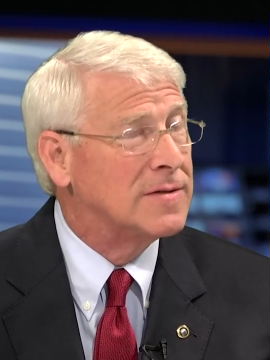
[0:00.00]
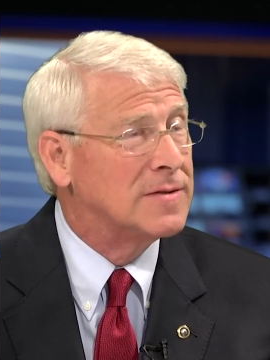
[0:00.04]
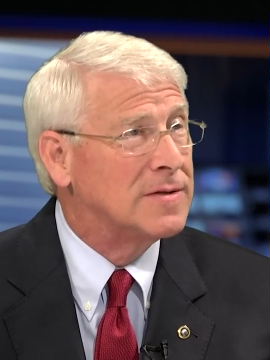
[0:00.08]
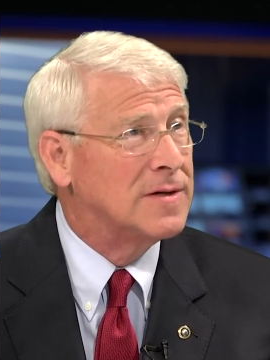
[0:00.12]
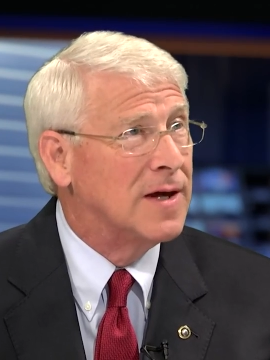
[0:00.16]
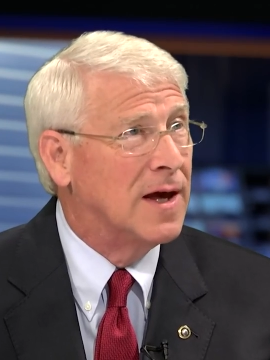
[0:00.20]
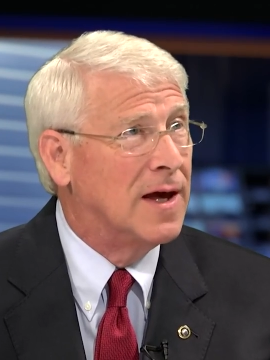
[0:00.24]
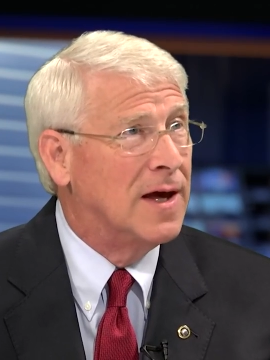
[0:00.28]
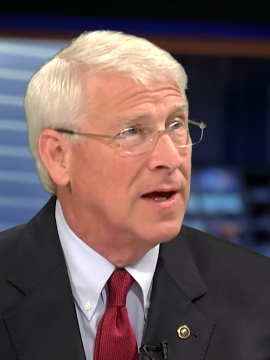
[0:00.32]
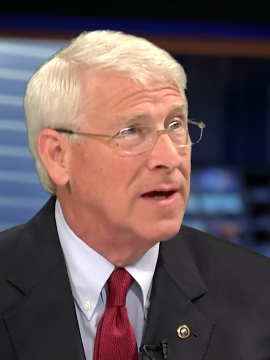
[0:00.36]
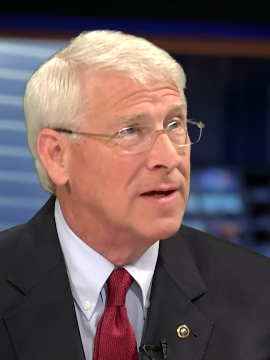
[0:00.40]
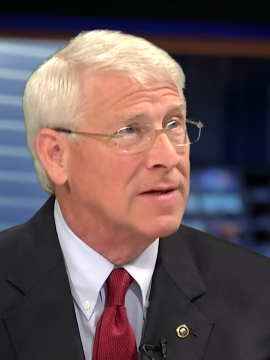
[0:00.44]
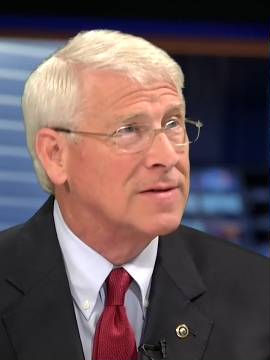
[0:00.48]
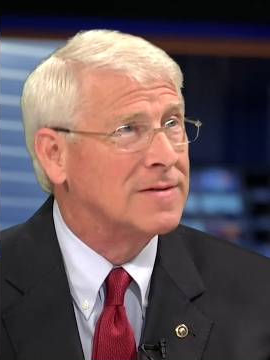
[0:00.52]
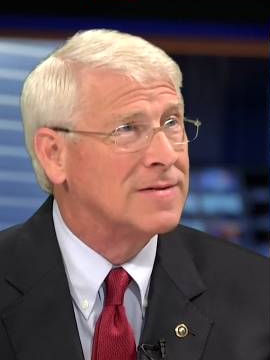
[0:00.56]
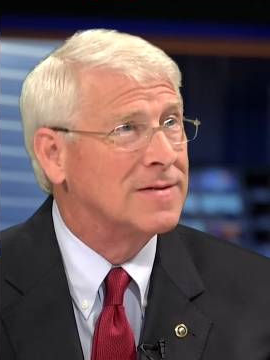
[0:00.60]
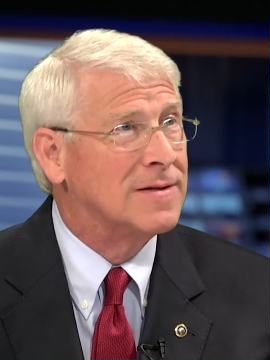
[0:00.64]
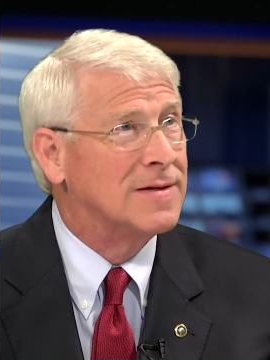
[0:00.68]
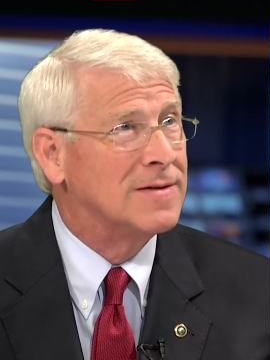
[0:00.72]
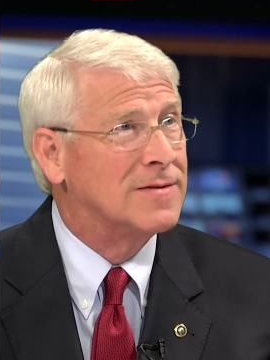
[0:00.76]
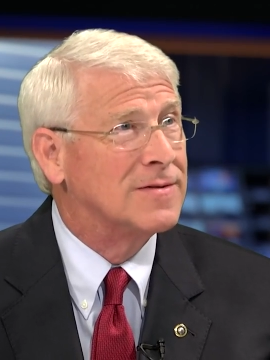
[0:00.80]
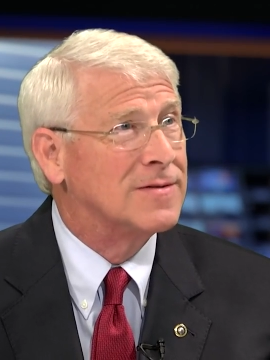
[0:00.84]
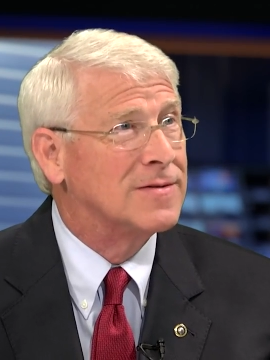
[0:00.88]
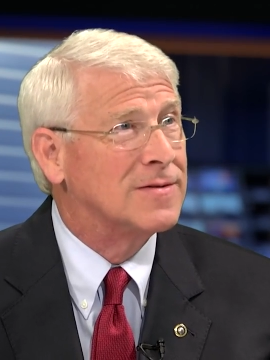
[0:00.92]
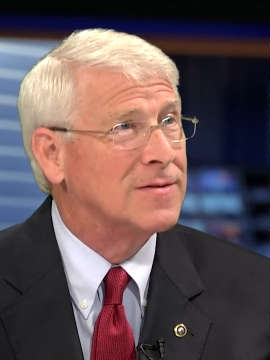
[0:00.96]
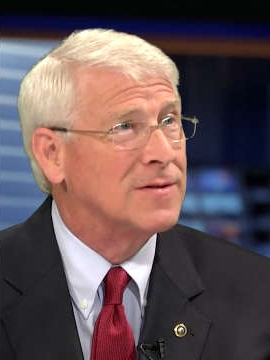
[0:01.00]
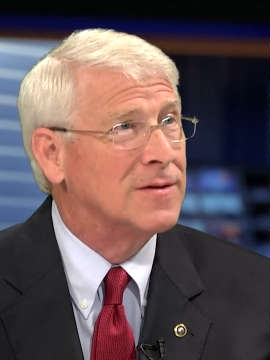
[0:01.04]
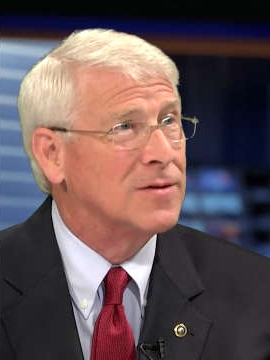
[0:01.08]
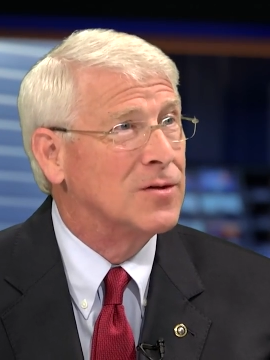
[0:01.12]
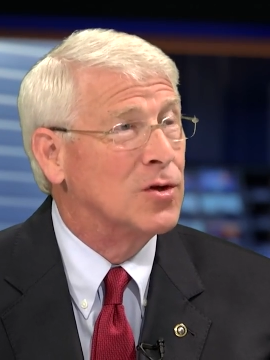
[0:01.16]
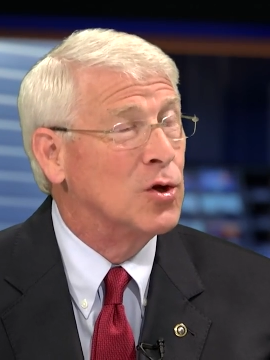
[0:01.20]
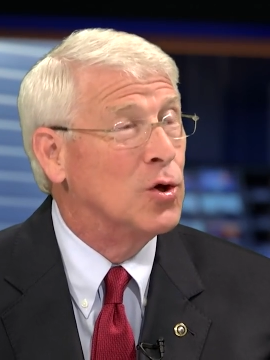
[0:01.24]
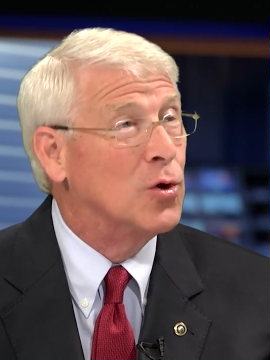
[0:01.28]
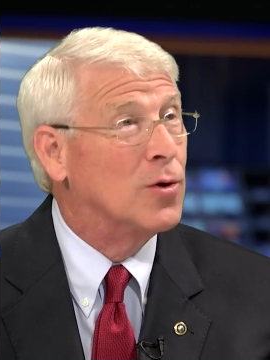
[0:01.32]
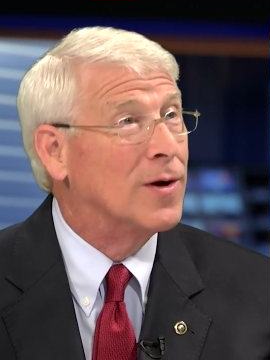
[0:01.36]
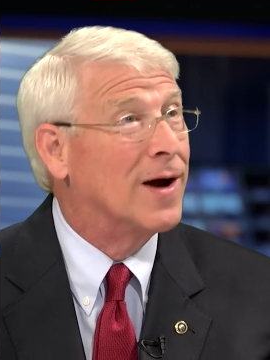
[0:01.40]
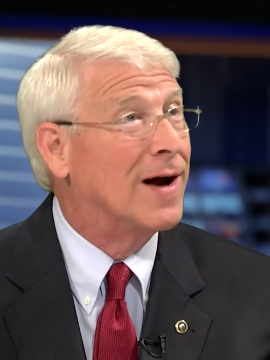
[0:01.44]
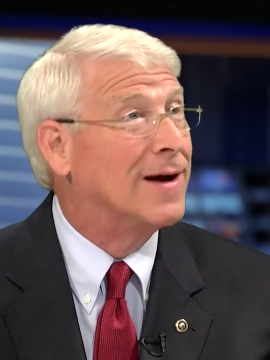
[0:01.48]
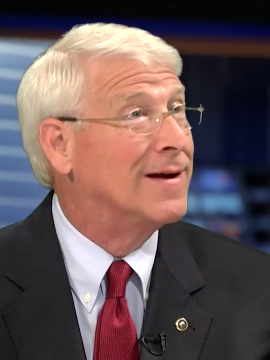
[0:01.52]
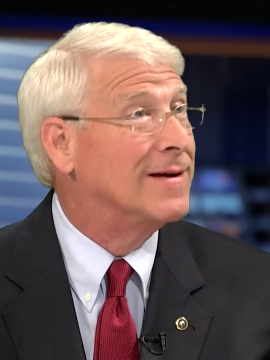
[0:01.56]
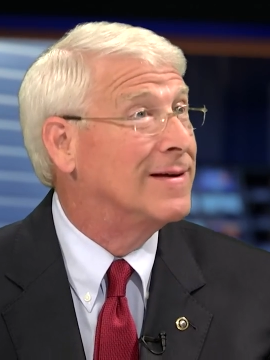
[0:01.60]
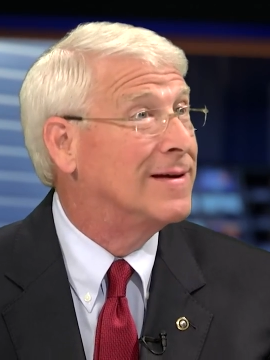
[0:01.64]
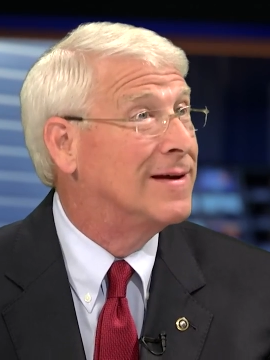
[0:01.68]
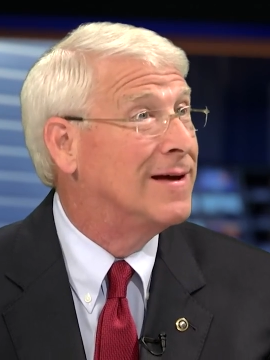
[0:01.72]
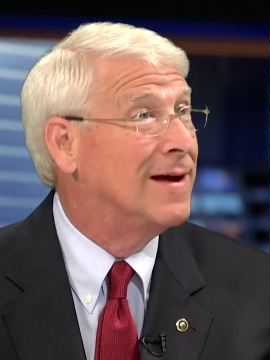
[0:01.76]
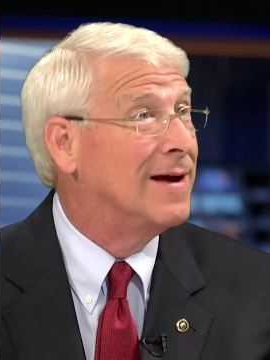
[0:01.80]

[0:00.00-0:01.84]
States. It's the United